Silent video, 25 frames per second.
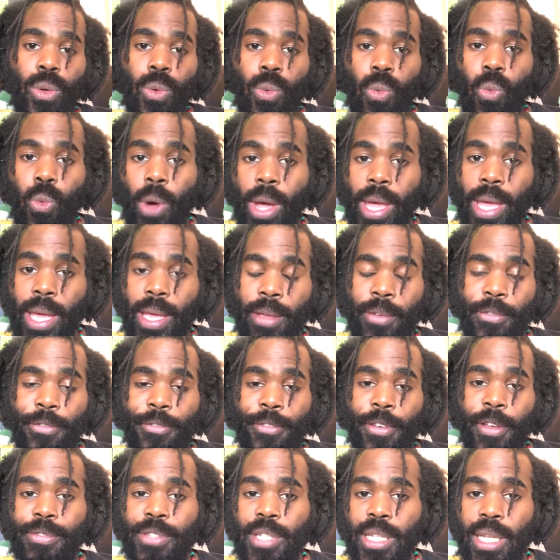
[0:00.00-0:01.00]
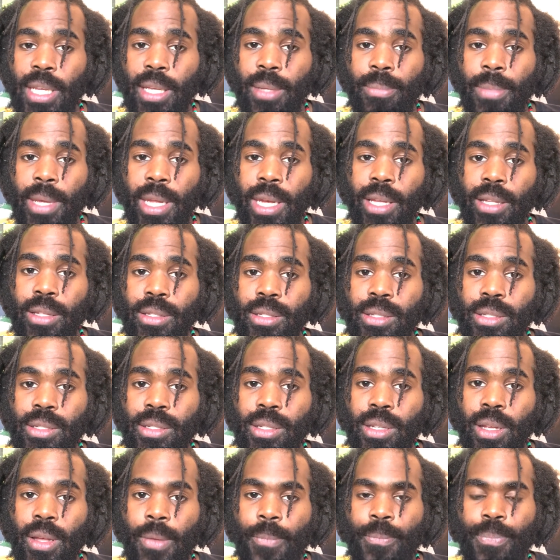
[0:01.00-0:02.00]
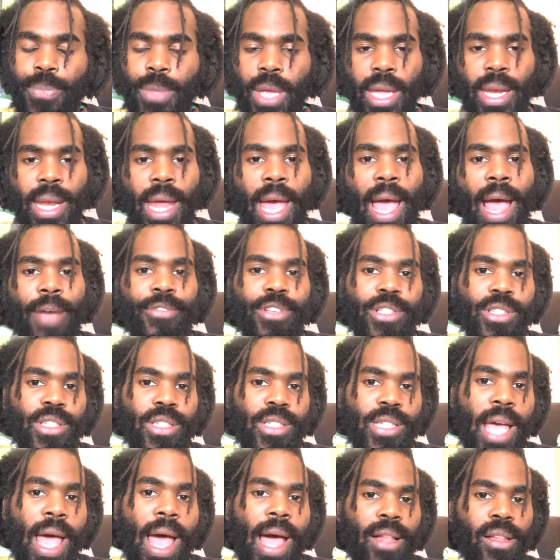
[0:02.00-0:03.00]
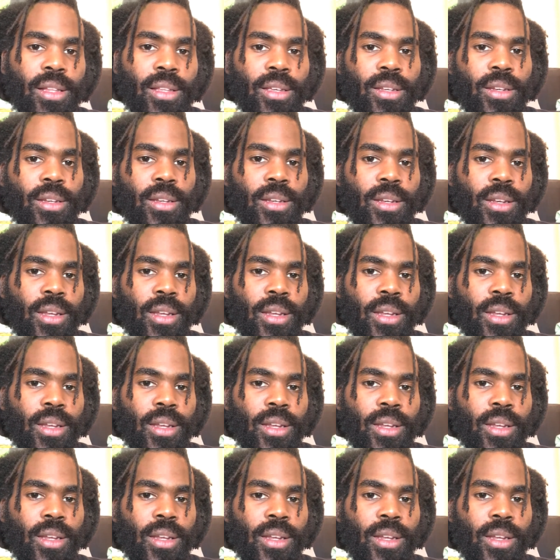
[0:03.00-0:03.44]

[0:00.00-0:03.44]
Wait 15 minutes and have a salad.